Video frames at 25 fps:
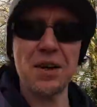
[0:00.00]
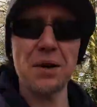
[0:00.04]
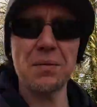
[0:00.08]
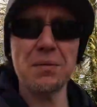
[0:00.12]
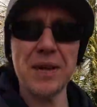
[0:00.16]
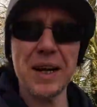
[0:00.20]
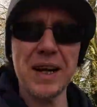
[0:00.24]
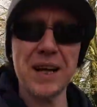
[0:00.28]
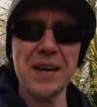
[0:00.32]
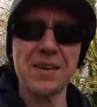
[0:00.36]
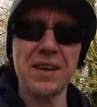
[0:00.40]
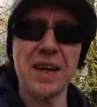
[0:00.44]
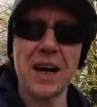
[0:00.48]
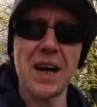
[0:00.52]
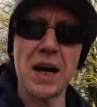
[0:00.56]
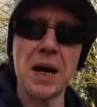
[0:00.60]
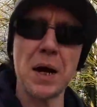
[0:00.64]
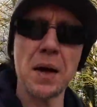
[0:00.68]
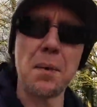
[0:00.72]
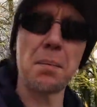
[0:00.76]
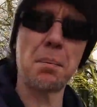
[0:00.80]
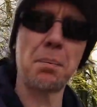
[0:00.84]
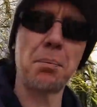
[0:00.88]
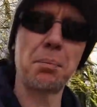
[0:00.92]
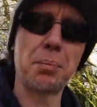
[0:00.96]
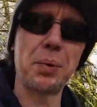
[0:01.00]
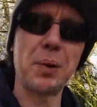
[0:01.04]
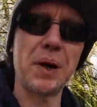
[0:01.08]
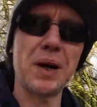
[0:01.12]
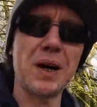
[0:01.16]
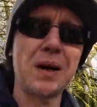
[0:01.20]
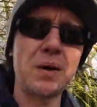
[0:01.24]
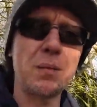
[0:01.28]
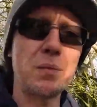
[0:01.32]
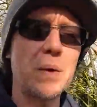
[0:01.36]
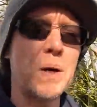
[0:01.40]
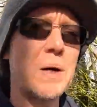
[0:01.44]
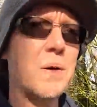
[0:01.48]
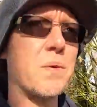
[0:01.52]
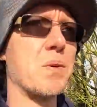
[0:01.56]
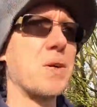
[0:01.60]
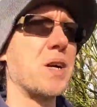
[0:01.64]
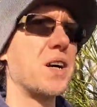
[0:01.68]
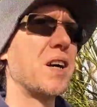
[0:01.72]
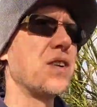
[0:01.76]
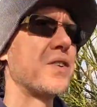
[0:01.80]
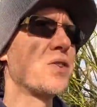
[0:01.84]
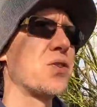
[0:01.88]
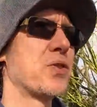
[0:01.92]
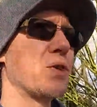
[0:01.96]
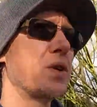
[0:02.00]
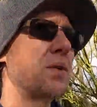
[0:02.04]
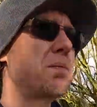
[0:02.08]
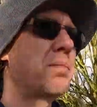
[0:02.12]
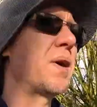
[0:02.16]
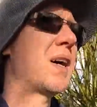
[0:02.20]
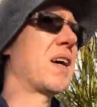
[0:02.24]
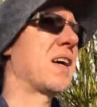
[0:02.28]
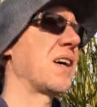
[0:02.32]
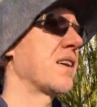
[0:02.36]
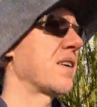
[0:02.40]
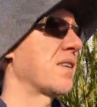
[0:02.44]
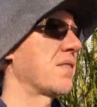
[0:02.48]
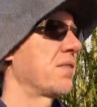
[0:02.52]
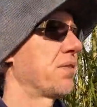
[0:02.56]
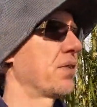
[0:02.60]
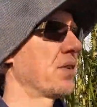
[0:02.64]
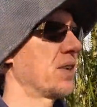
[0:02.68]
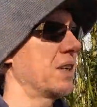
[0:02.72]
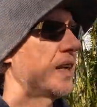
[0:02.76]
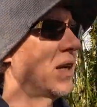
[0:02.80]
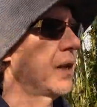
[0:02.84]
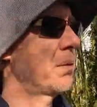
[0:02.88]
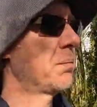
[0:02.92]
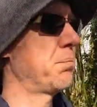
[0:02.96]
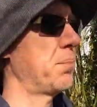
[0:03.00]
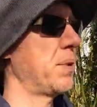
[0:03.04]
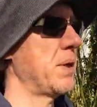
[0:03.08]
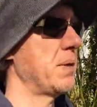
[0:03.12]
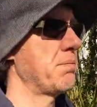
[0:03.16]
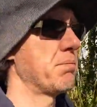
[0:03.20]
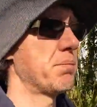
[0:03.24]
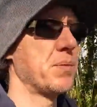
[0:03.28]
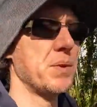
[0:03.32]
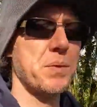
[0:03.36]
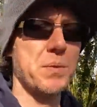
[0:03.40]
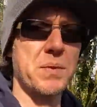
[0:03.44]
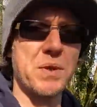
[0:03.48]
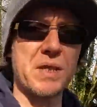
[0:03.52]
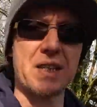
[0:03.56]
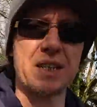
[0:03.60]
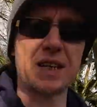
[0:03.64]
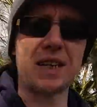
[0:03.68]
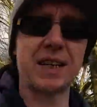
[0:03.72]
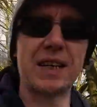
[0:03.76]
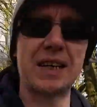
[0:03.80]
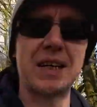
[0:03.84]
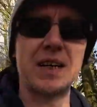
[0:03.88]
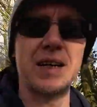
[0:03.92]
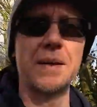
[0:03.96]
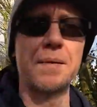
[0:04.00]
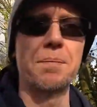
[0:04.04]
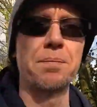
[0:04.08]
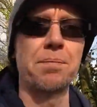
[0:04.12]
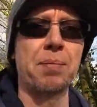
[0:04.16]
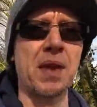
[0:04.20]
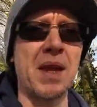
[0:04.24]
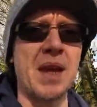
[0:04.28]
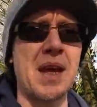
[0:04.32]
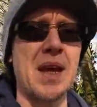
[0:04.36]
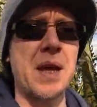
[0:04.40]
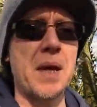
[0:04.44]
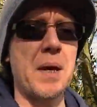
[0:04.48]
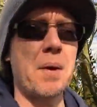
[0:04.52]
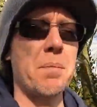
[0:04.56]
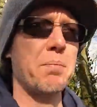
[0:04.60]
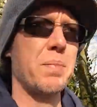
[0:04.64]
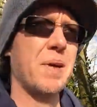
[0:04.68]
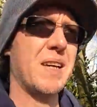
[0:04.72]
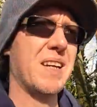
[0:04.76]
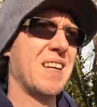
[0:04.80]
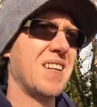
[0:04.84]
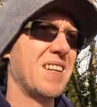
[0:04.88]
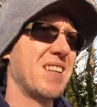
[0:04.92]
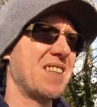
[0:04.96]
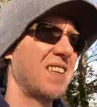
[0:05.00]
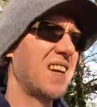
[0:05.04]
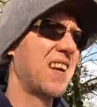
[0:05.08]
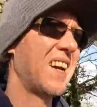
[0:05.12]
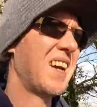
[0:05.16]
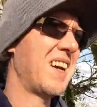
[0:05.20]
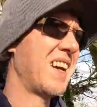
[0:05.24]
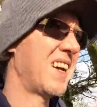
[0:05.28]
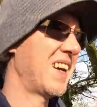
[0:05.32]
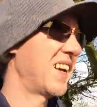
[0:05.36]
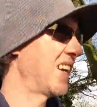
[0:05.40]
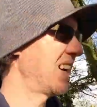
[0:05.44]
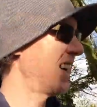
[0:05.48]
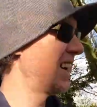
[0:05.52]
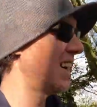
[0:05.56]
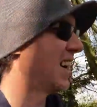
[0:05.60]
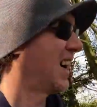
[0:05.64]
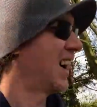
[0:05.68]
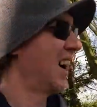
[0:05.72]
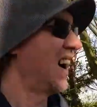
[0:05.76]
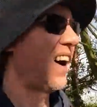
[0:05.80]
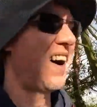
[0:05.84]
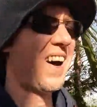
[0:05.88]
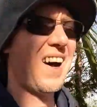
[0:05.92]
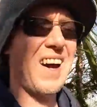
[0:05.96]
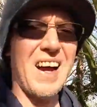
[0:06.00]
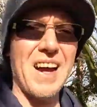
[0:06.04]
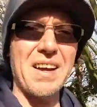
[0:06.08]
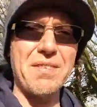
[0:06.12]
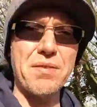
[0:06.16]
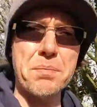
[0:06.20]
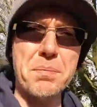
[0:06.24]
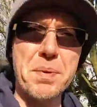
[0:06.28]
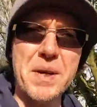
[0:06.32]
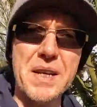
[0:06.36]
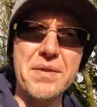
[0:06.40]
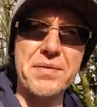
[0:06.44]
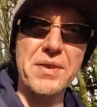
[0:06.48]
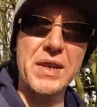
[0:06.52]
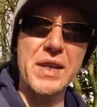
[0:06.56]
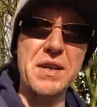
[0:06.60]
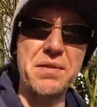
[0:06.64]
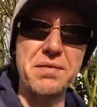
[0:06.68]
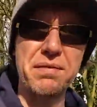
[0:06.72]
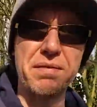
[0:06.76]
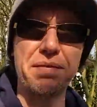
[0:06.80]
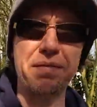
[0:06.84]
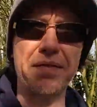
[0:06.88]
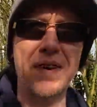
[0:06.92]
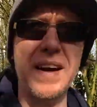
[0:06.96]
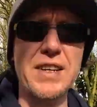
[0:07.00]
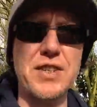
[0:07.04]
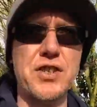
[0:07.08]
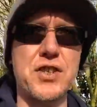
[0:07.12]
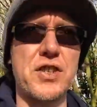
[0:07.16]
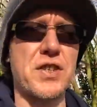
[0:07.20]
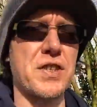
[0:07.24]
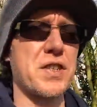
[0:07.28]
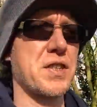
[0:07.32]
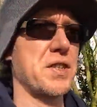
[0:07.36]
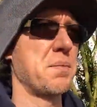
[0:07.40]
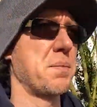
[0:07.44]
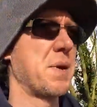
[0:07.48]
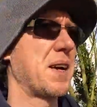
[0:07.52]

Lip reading: come down Barnwell Country Park for a little bimble today because I have a bit of a confession to